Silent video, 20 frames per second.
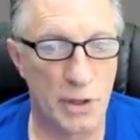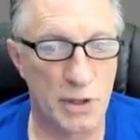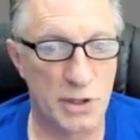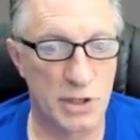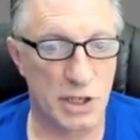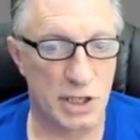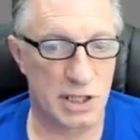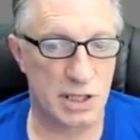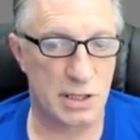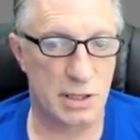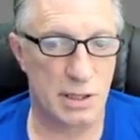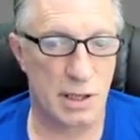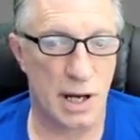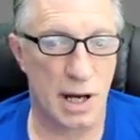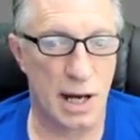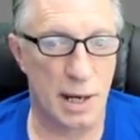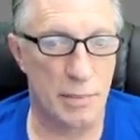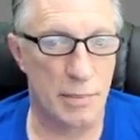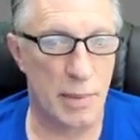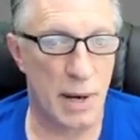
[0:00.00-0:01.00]

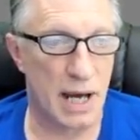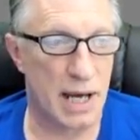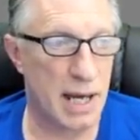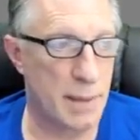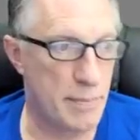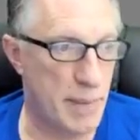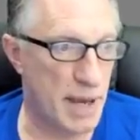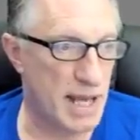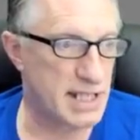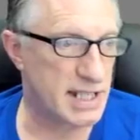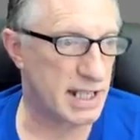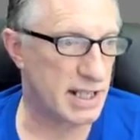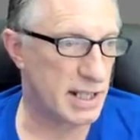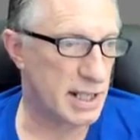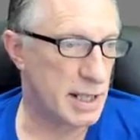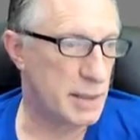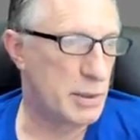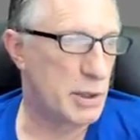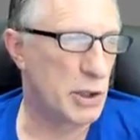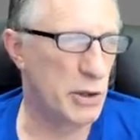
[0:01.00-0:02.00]
It
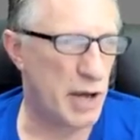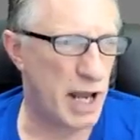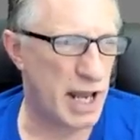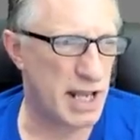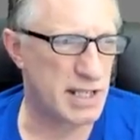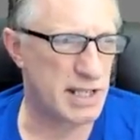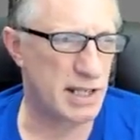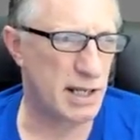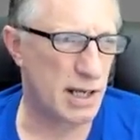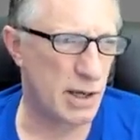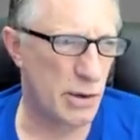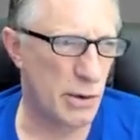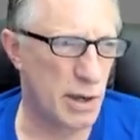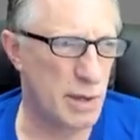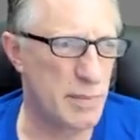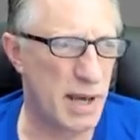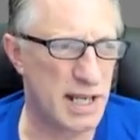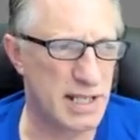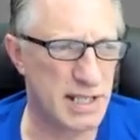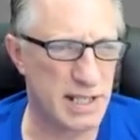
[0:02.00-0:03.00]
basically creates a
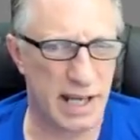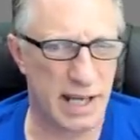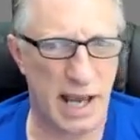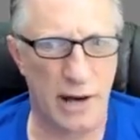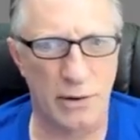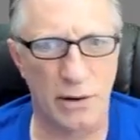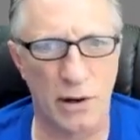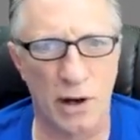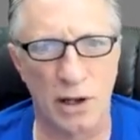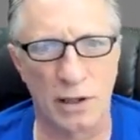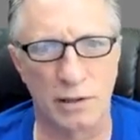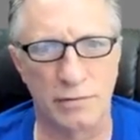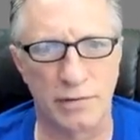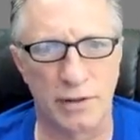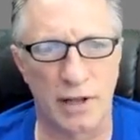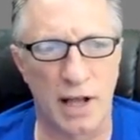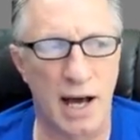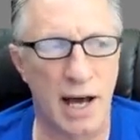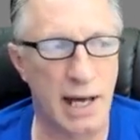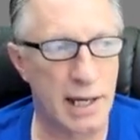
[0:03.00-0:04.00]
Coinbase account on the
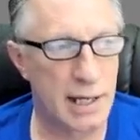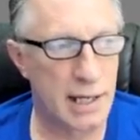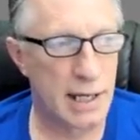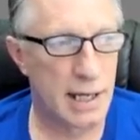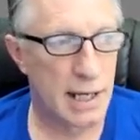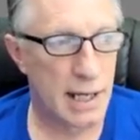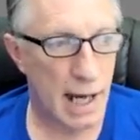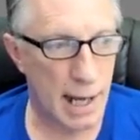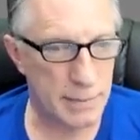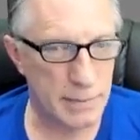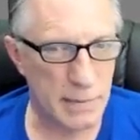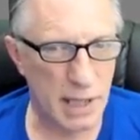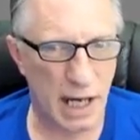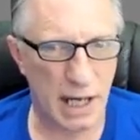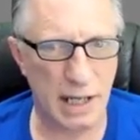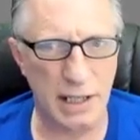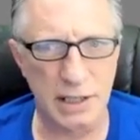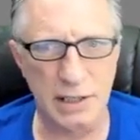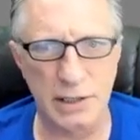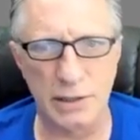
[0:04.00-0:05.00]
fly. I'm
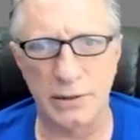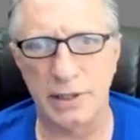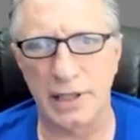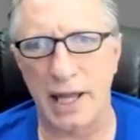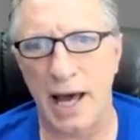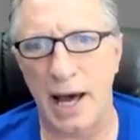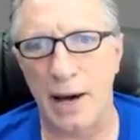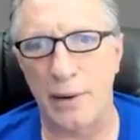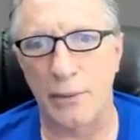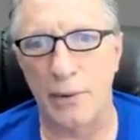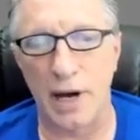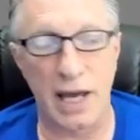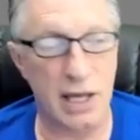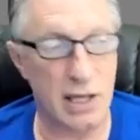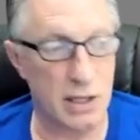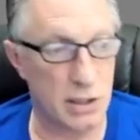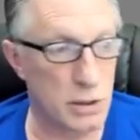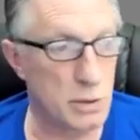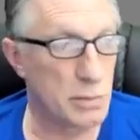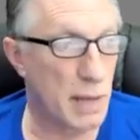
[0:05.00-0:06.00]
not going to do it that
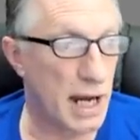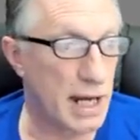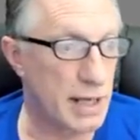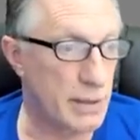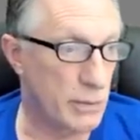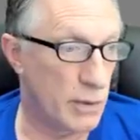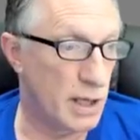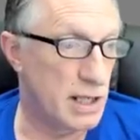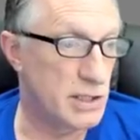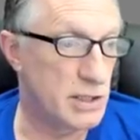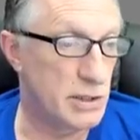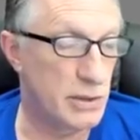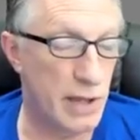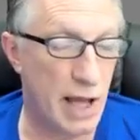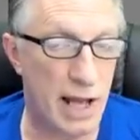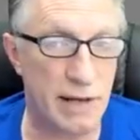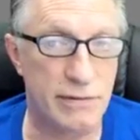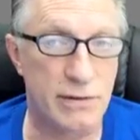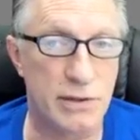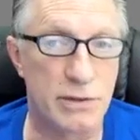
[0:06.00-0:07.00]
way. You might want to do
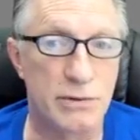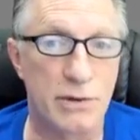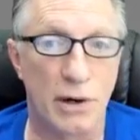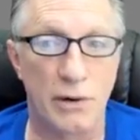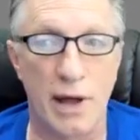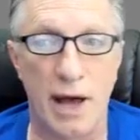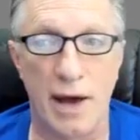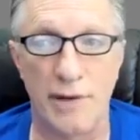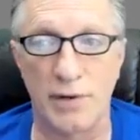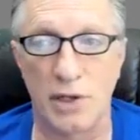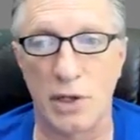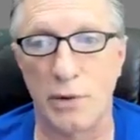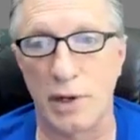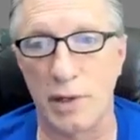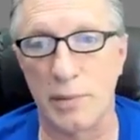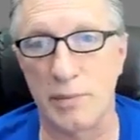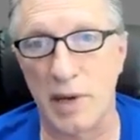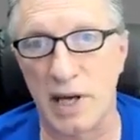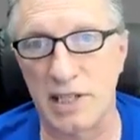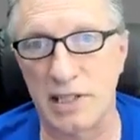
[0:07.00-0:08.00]
that if you don't have a
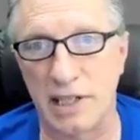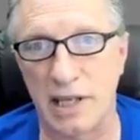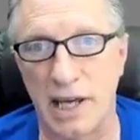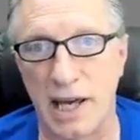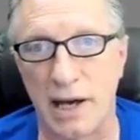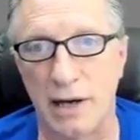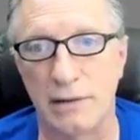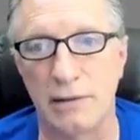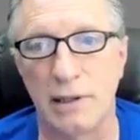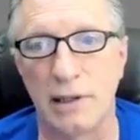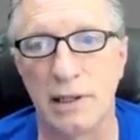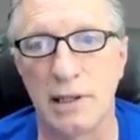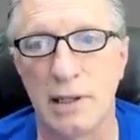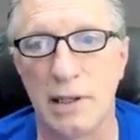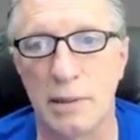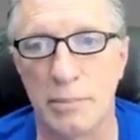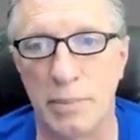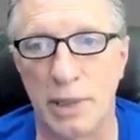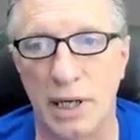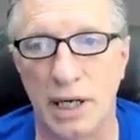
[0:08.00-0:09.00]
Coinbase account.
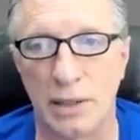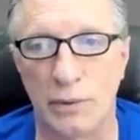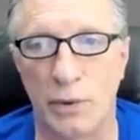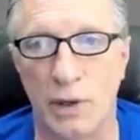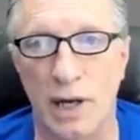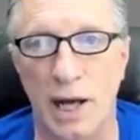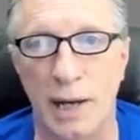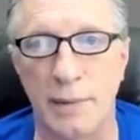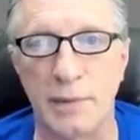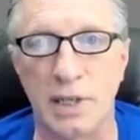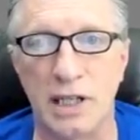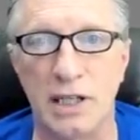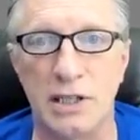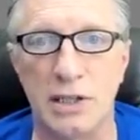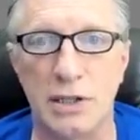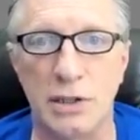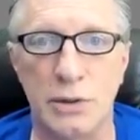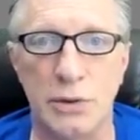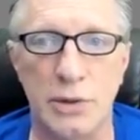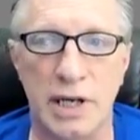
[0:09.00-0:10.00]
But what I'm going to
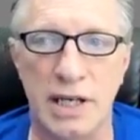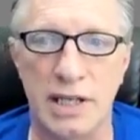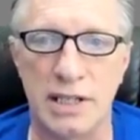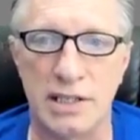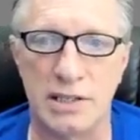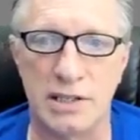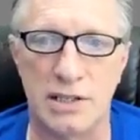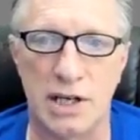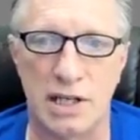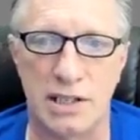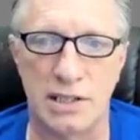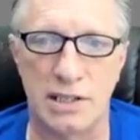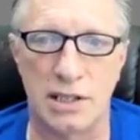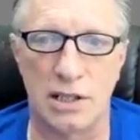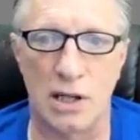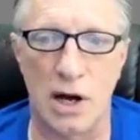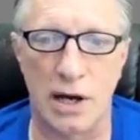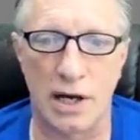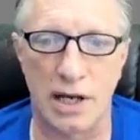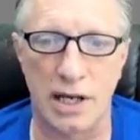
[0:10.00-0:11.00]
do is
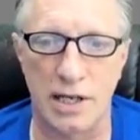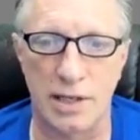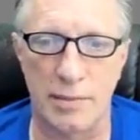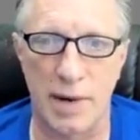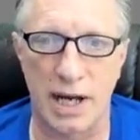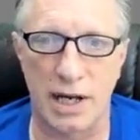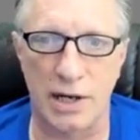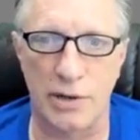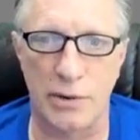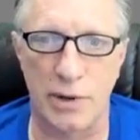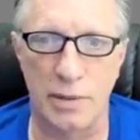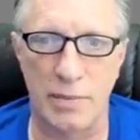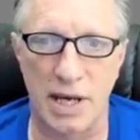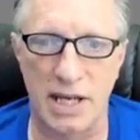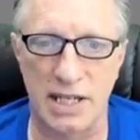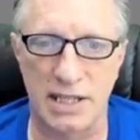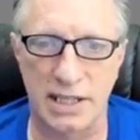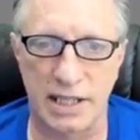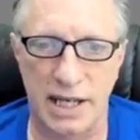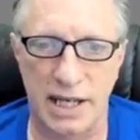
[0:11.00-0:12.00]
just log into my Coinbase